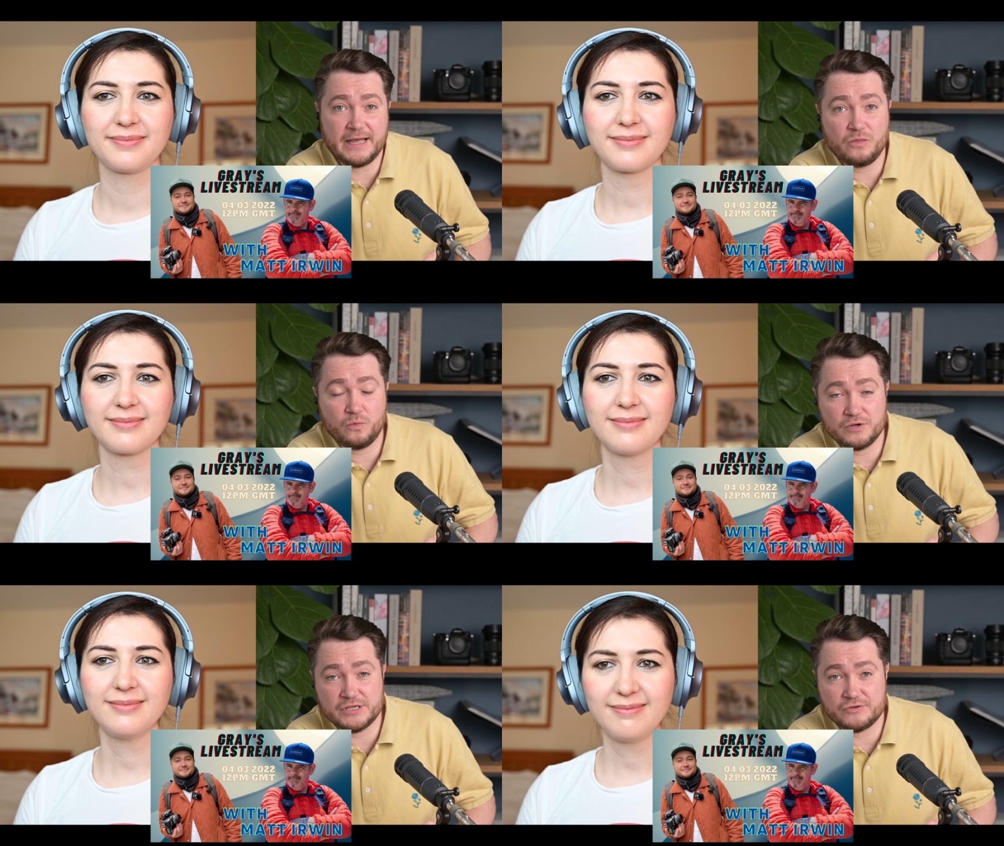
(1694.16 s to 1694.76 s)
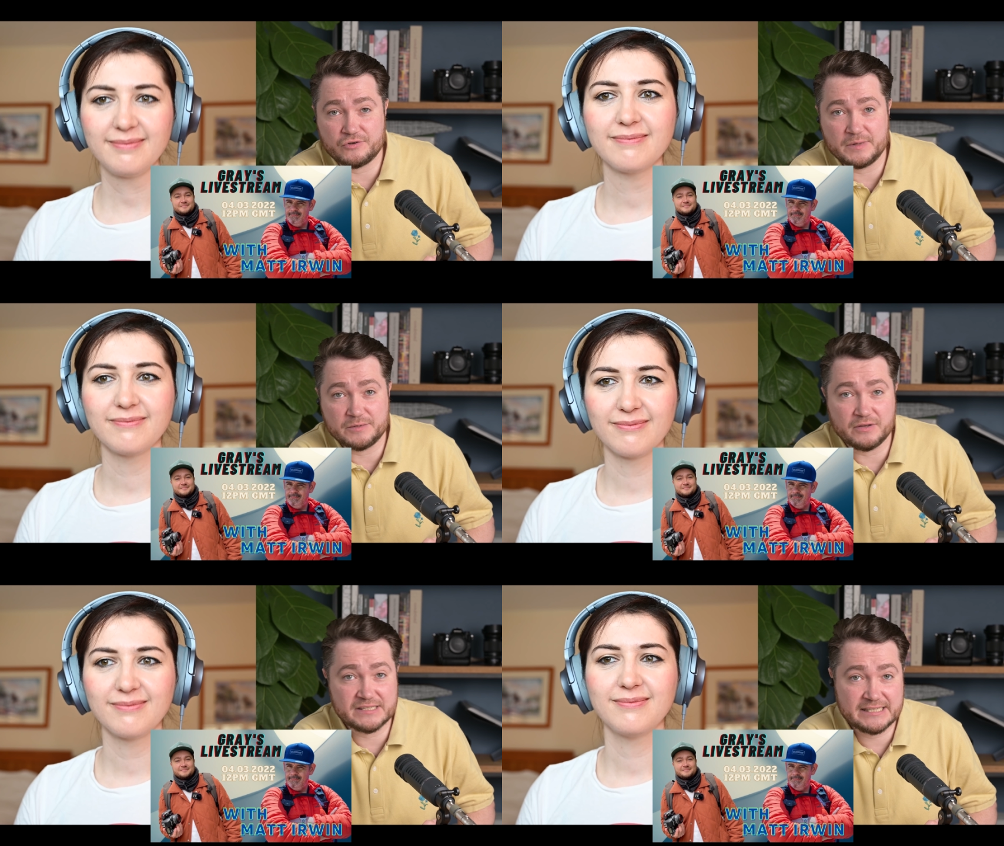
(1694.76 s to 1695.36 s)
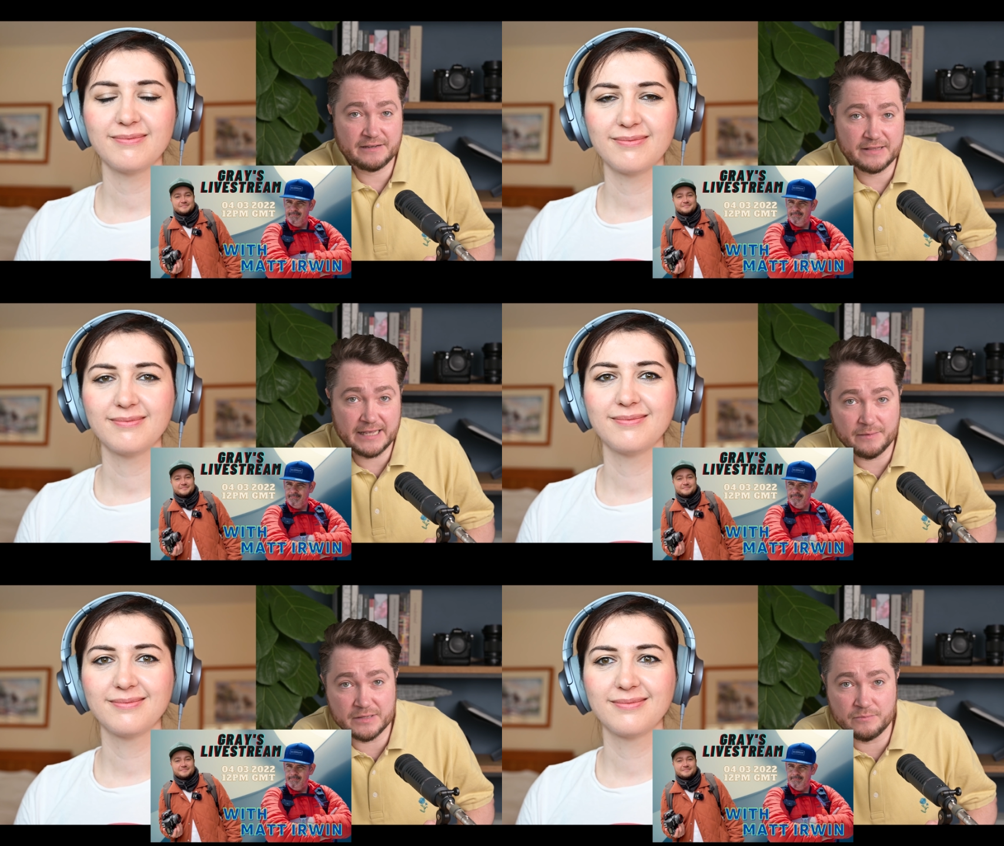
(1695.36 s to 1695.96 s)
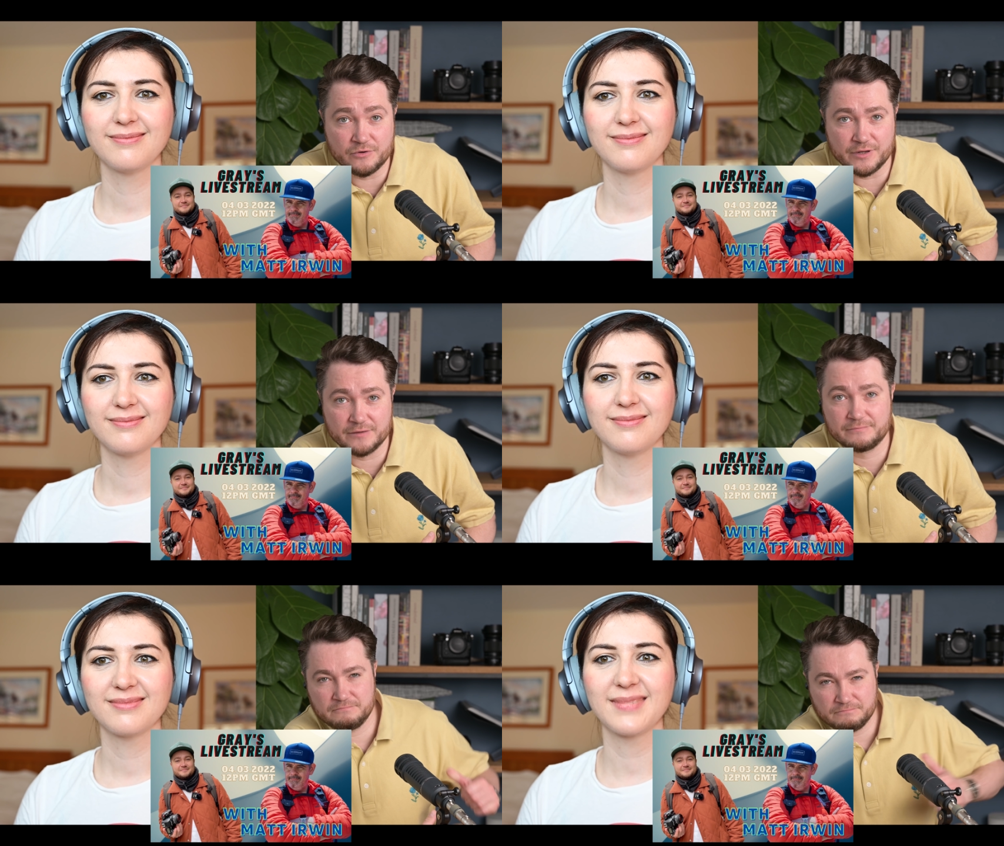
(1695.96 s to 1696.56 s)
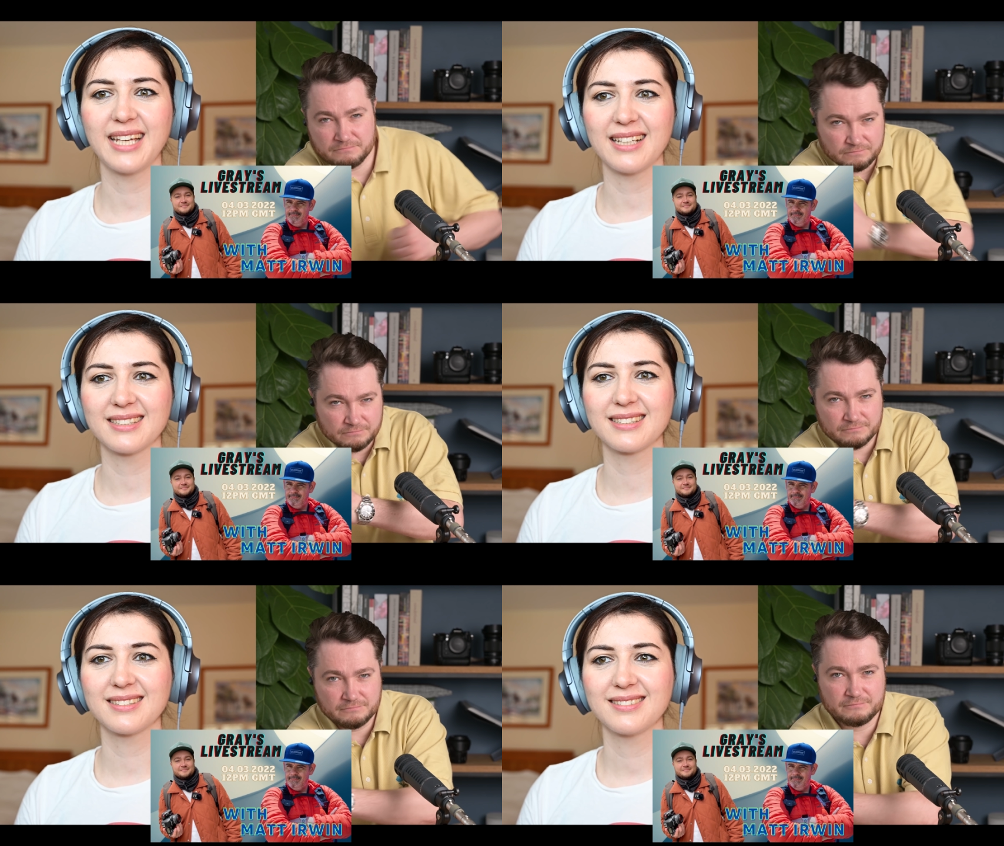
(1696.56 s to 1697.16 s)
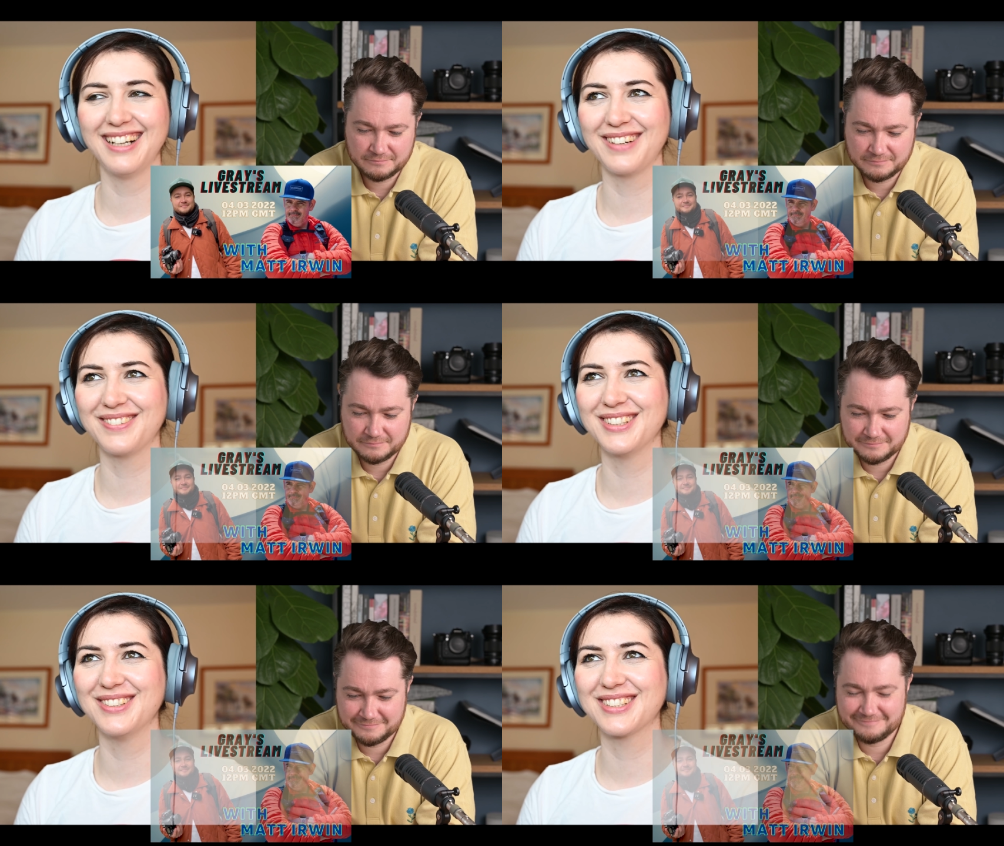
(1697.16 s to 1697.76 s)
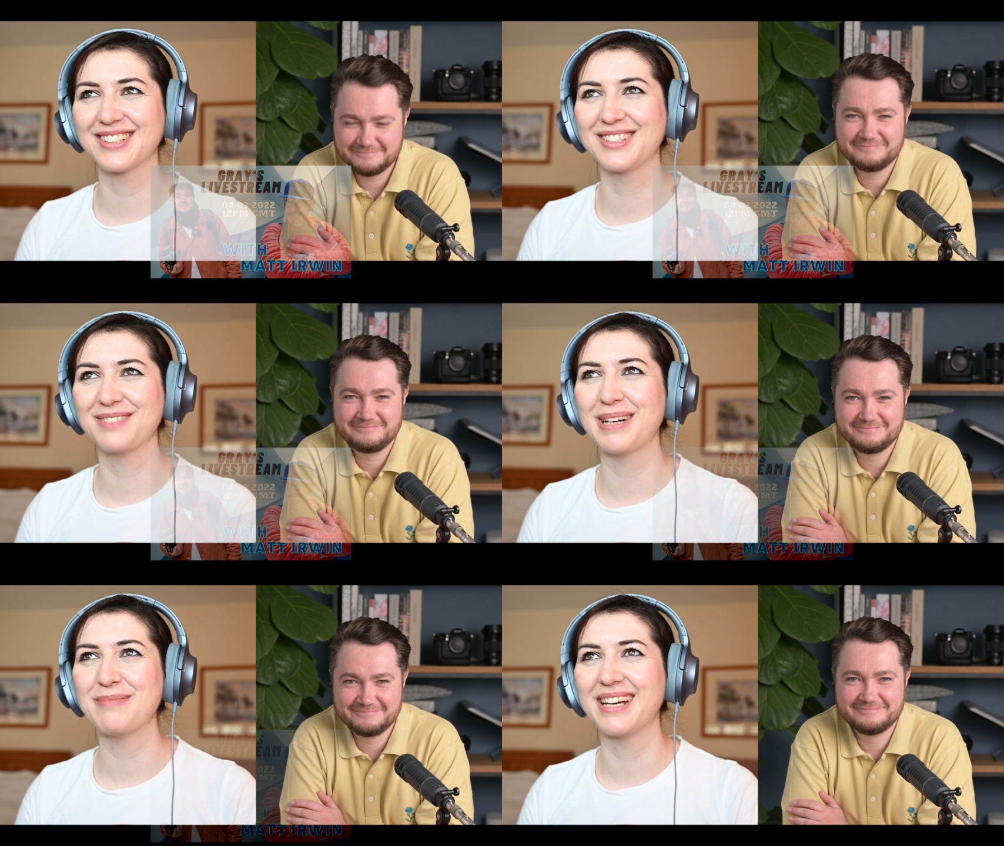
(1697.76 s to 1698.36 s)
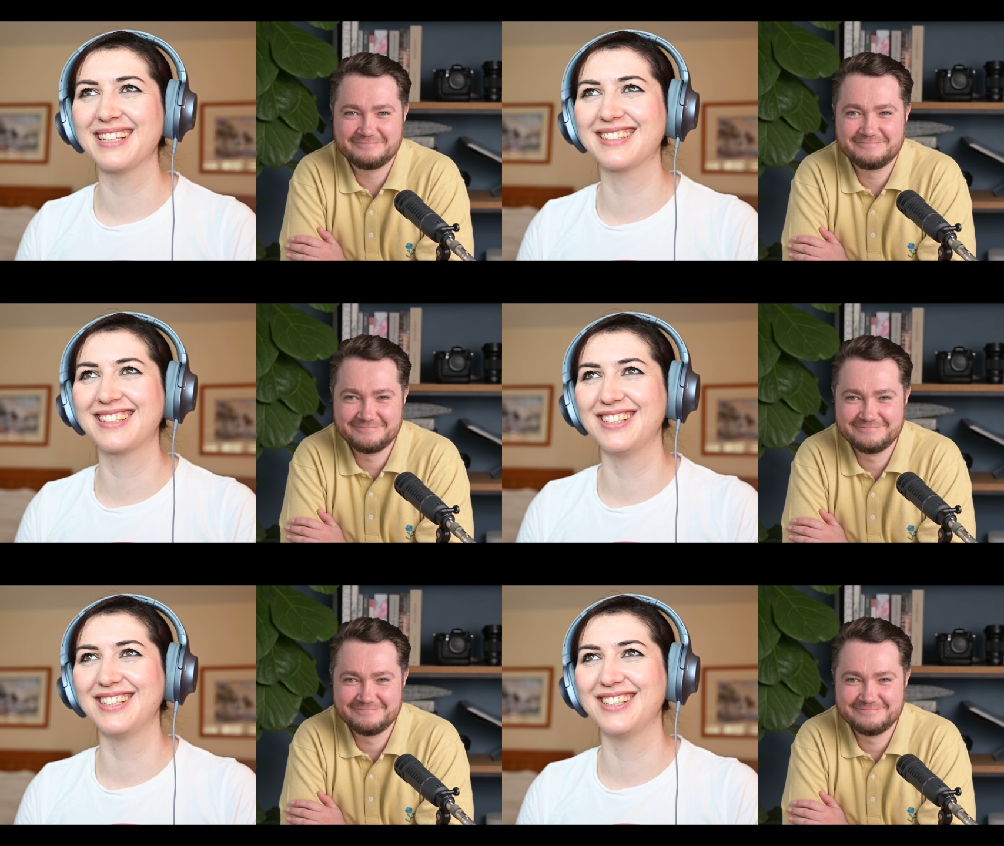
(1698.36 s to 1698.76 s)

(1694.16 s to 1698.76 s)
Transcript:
Speaker 1: and watch our stream. It's about 7 a.m. in the morning.
Speaker 2: Yes, I will also do my best